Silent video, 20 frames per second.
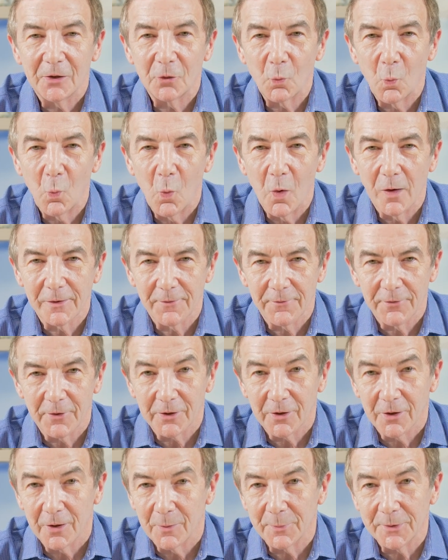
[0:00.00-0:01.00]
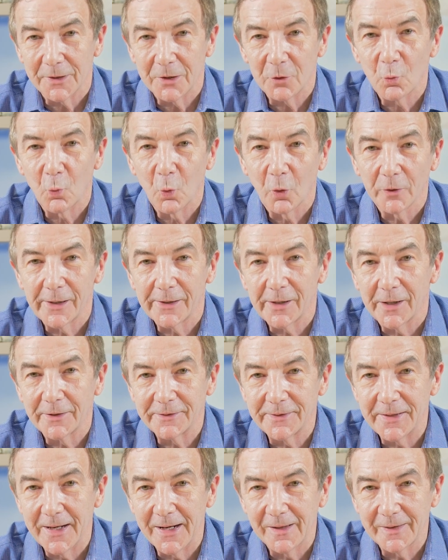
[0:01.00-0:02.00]
is one of the companies working on
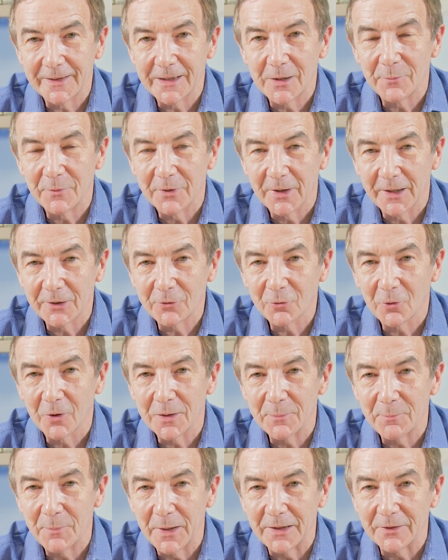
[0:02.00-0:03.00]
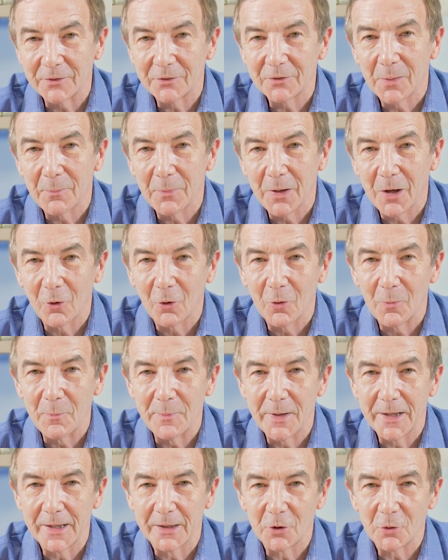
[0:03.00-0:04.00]
gallium nitride based power
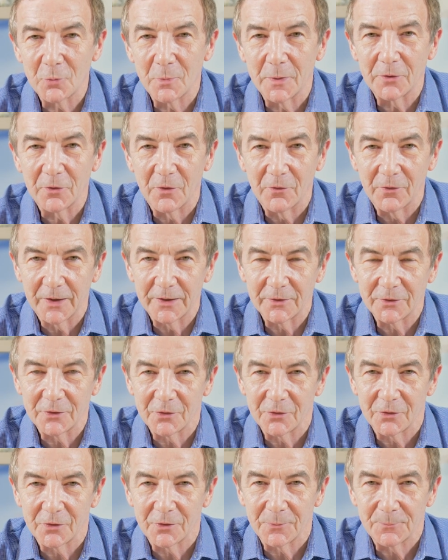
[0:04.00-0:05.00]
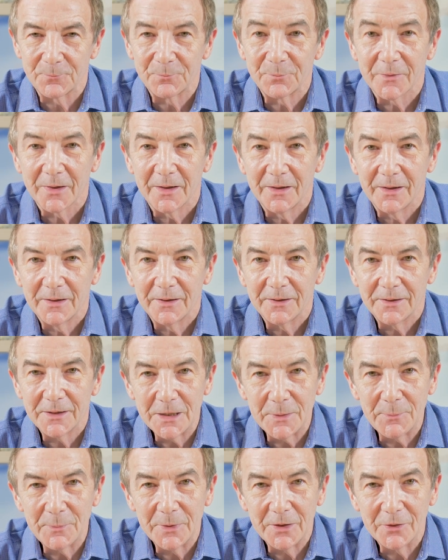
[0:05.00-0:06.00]
management devices.
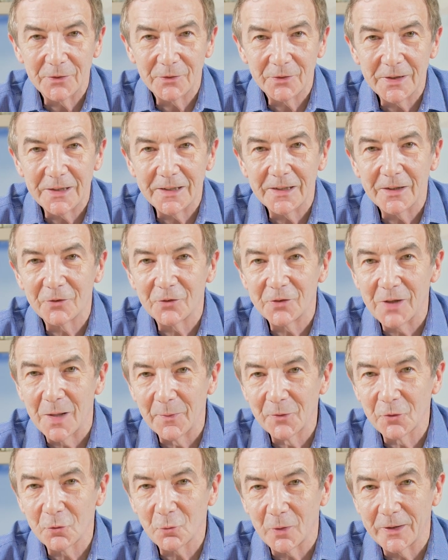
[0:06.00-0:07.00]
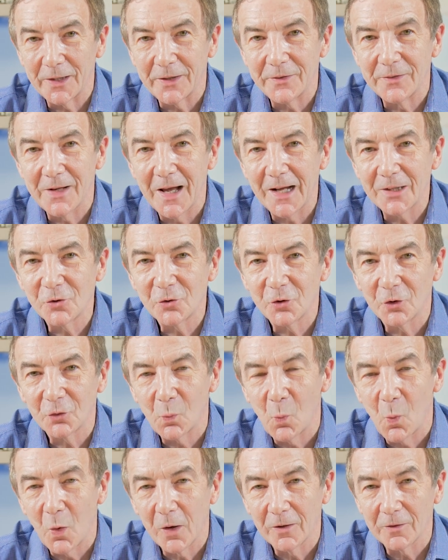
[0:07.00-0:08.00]
EPC has demonstrated not
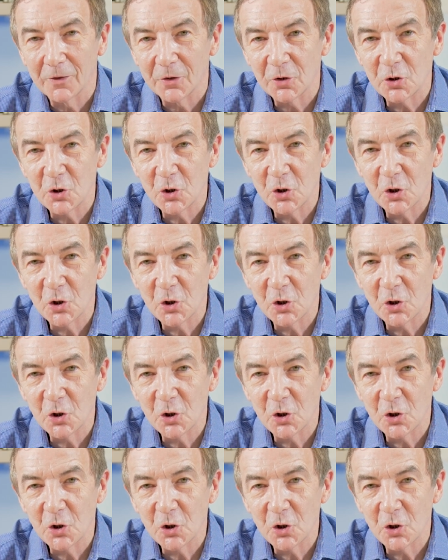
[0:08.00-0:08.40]
just wireless